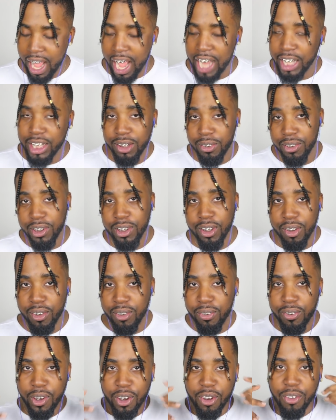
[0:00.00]
Actually was on
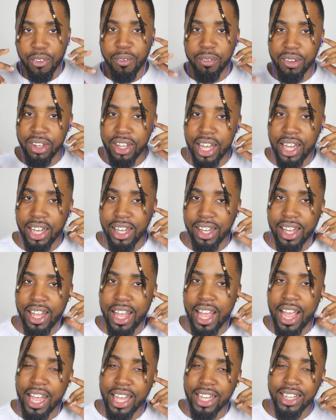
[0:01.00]
the phone with
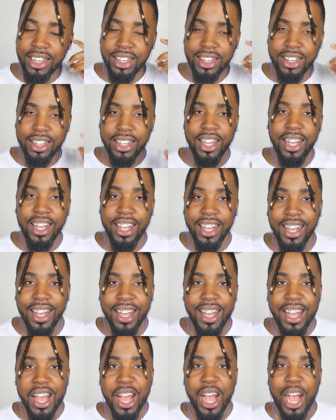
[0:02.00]
Batala as
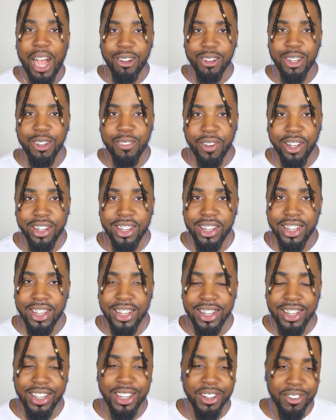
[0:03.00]
I was
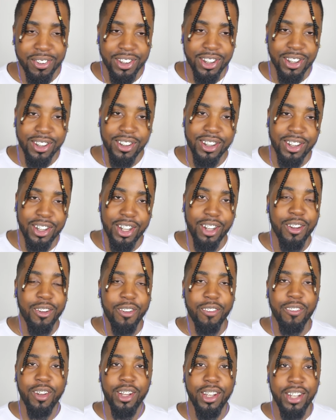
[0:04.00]
purchasing stuff. So, you
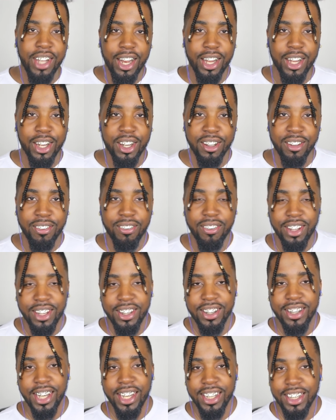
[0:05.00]
know, when you got a
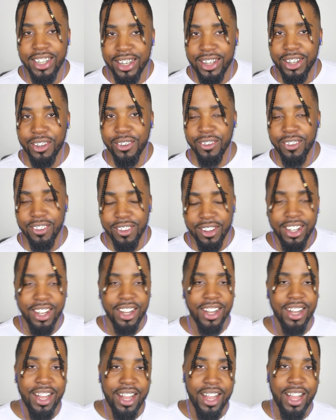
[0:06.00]
girlfriend, you can't just do
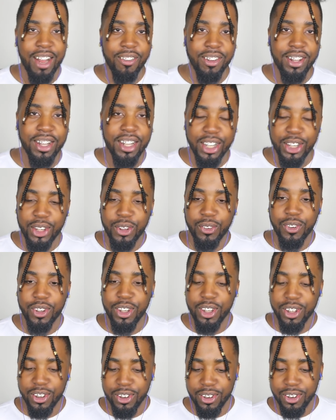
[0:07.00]
everything that you
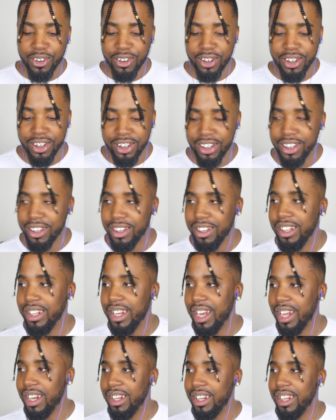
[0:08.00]
want to do. You know, you
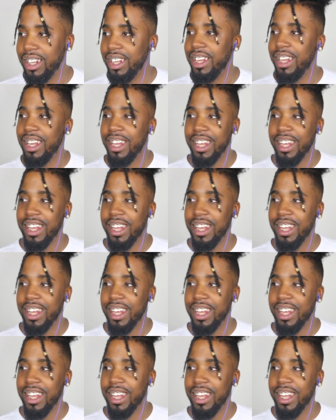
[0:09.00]
got to...